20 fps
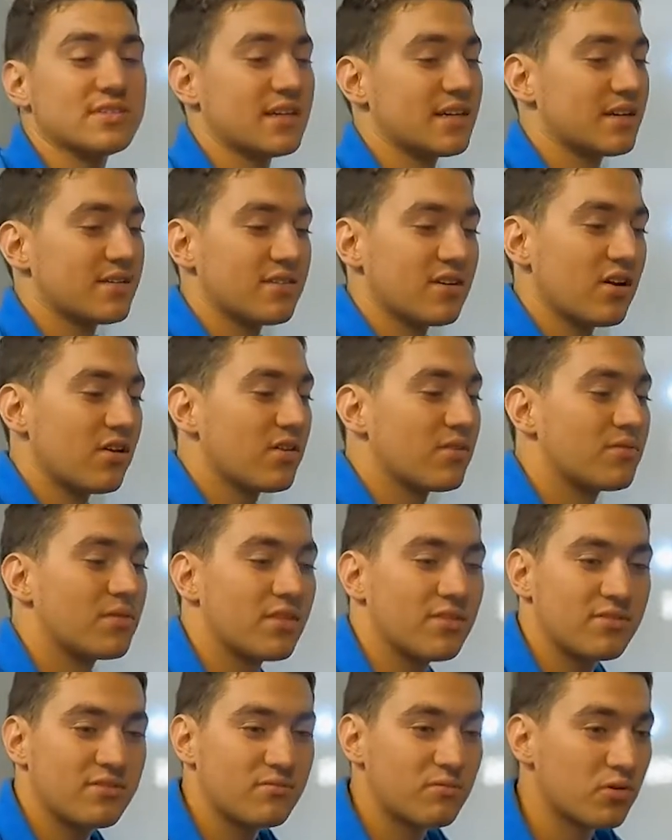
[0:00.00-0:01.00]
Like, you know,
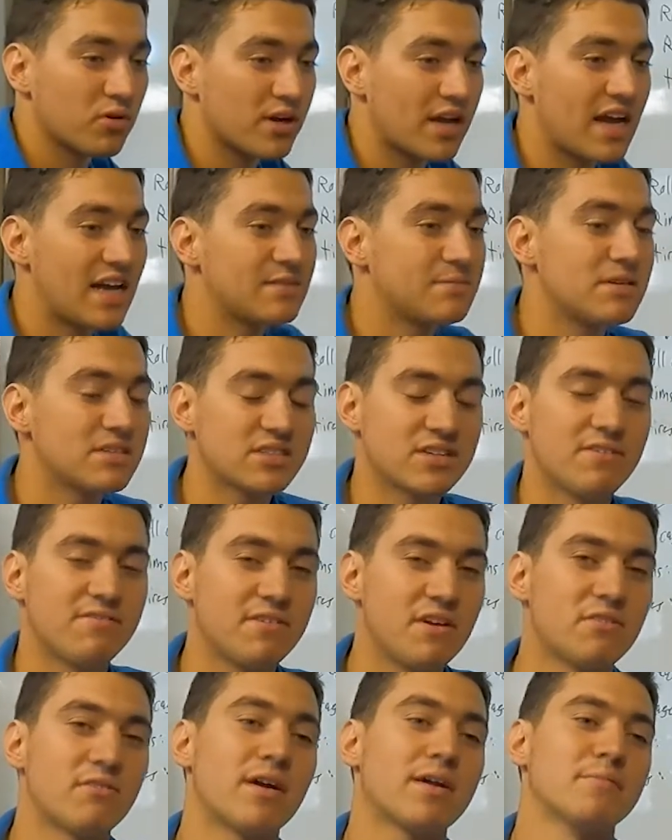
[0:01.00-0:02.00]
the roll cage basically
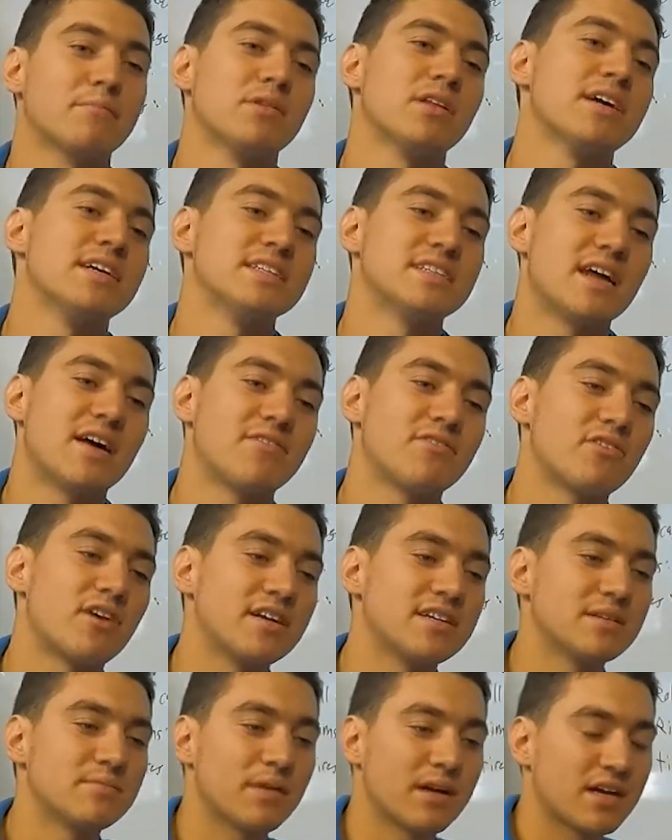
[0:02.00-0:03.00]
fit right in place after I
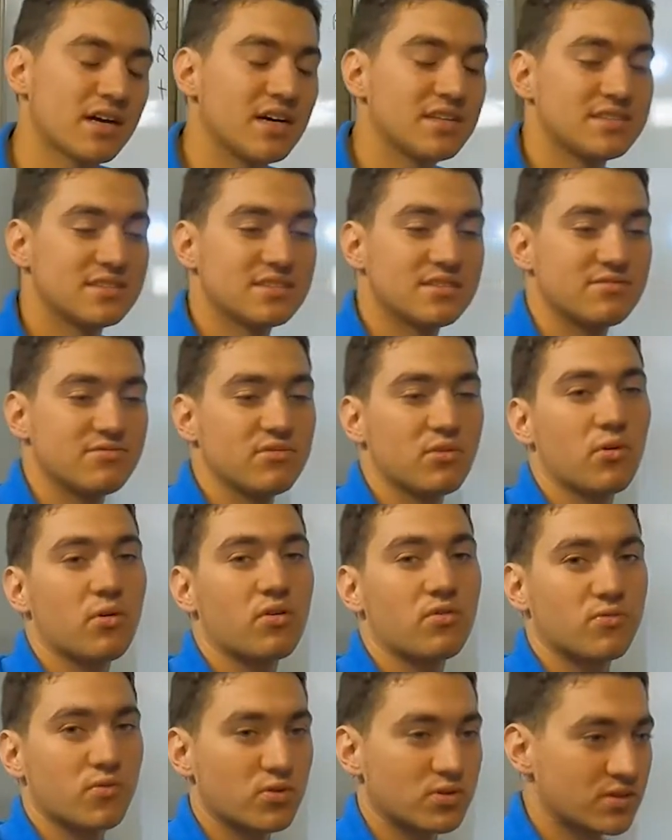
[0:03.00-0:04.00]
did my cuts in the
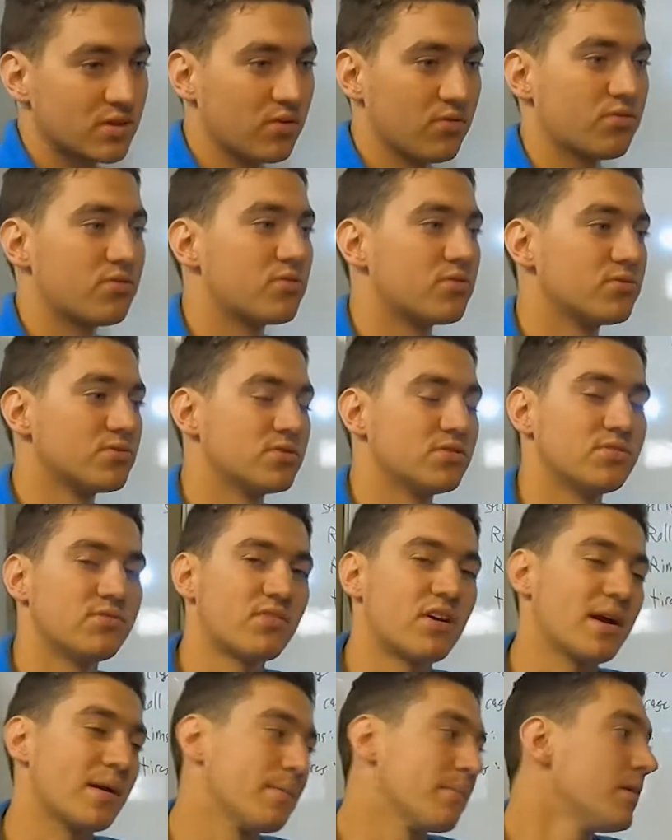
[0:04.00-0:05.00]
floor for it to go through to the
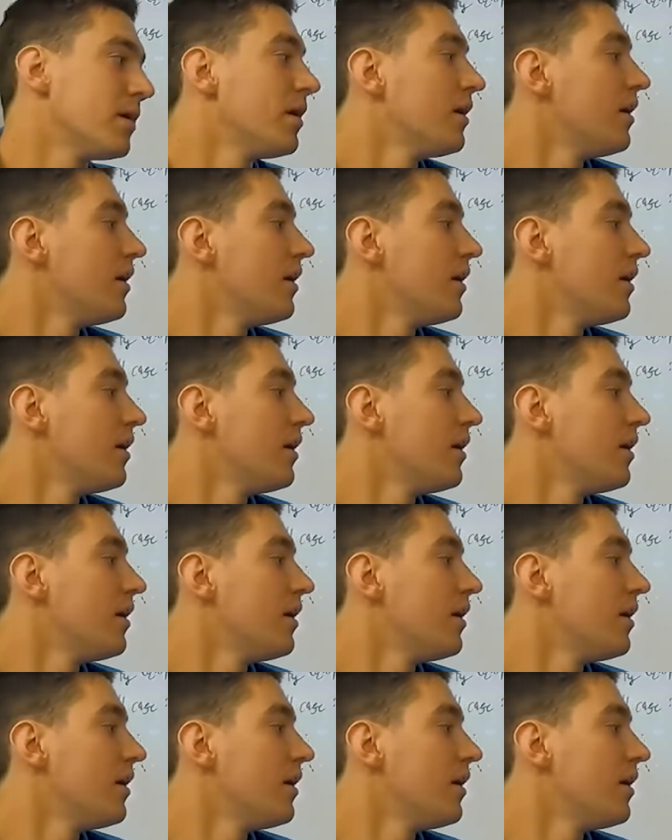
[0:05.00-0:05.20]
frame.